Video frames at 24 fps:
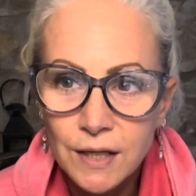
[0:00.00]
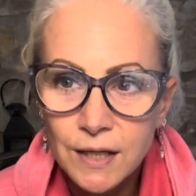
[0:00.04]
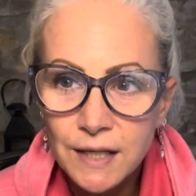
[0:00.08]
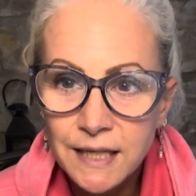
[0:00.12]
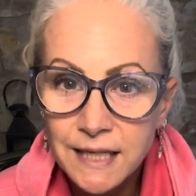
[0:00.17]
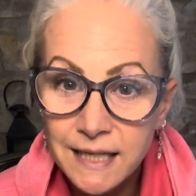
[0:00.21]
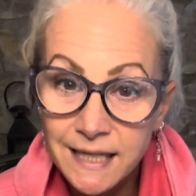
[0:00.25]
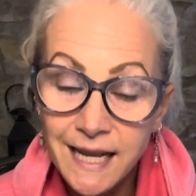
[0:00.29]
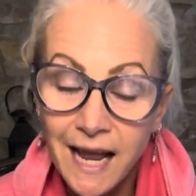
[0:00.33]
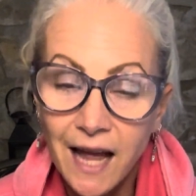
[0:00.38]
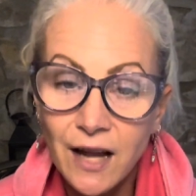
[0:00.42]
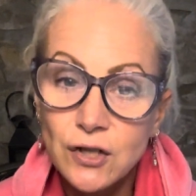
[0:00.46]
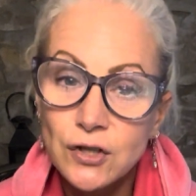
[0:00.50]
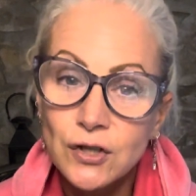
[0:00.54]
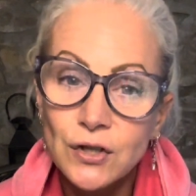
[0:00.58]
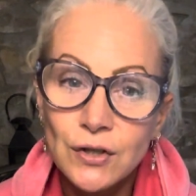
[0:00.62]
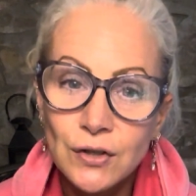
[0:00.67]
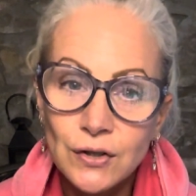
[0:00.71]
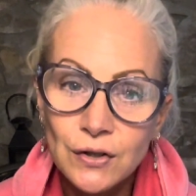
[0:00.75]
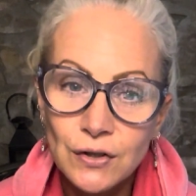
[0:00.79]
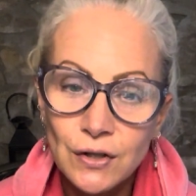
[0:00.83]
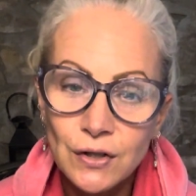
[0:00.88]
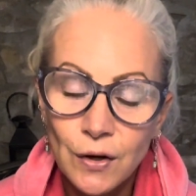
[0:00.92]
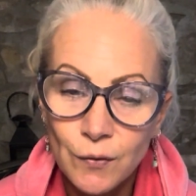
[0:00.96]

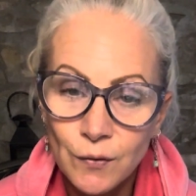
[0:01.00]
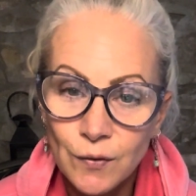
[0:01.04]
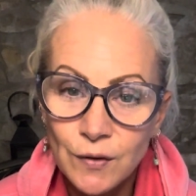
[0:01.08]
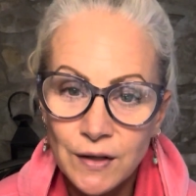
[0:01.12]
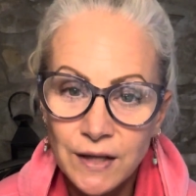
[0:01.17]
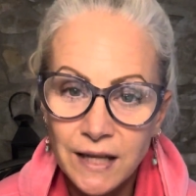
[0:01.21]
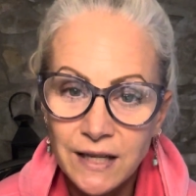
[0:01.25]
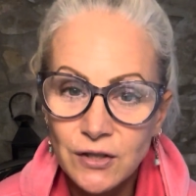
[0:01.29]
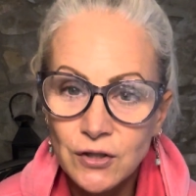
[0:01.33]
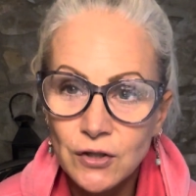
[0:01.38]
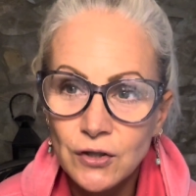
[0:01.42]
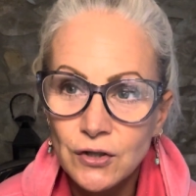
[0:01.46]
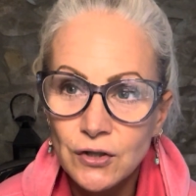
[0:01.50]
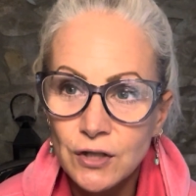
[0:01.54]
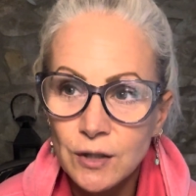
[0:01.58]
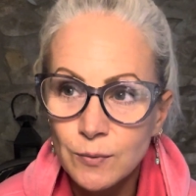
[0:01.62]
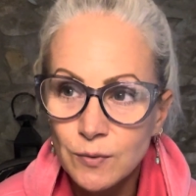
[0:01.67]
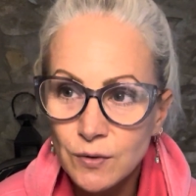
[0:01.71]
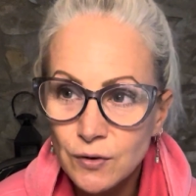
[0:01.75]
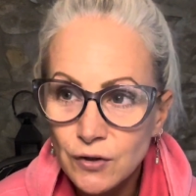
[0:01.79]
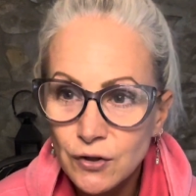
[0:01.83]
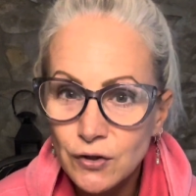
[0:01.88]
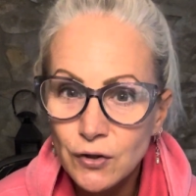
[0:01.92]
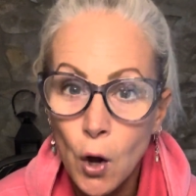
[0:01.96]
connections and relationships,
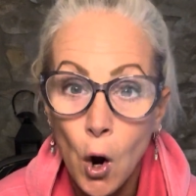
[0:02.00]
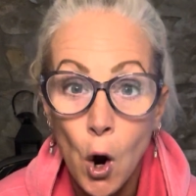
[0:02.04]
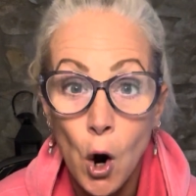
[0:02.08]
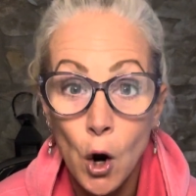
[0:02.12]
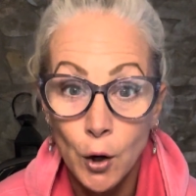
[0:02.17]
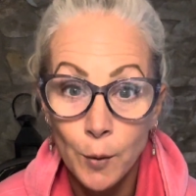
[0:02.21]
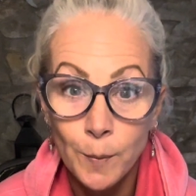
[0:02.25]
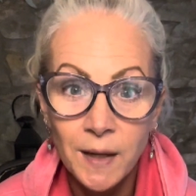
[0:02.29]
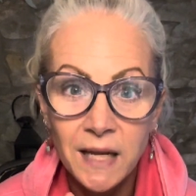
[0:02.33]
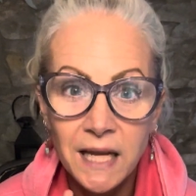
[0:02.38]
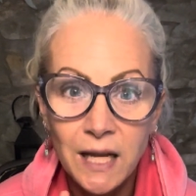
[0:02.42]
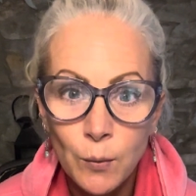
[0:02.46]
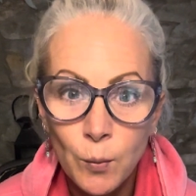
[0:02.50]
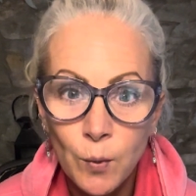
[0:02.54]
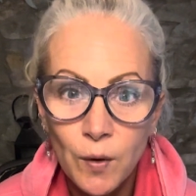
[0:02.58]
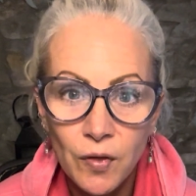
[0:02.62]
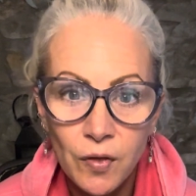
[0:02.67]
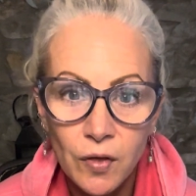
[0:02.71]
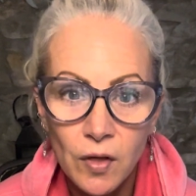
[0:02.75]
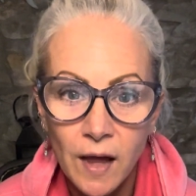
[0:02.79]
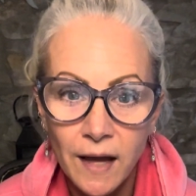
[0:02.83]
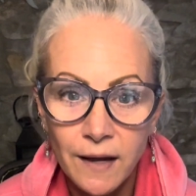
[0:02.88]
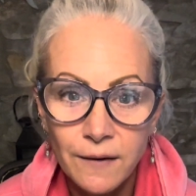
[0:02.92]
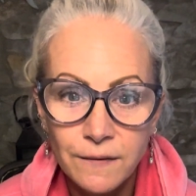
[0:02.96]
so just harmony with
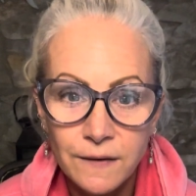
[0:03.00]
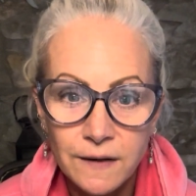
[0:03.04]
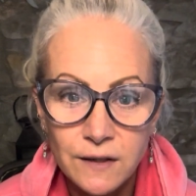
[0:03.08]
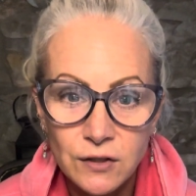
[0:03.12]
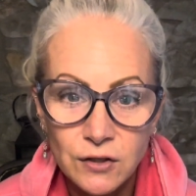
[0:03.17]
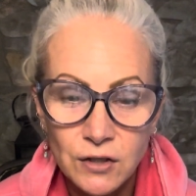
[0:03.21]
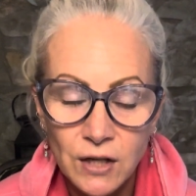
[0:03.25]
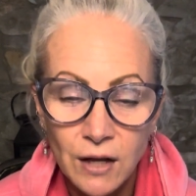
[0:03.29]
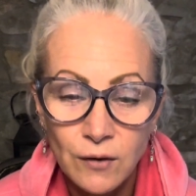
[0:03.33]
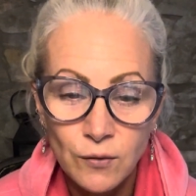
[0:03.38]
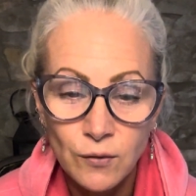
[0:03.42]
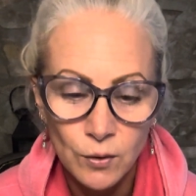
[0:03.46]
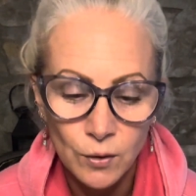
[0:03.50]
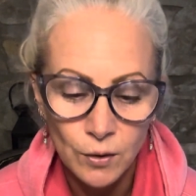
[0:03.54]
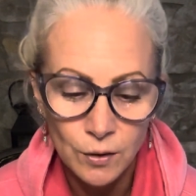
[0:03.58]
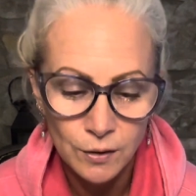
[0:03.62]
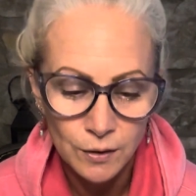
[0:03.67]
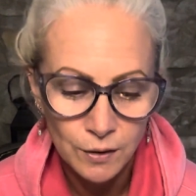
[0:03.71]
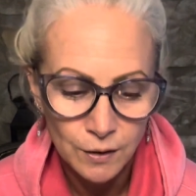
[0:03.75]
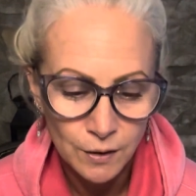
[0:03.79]
life in general.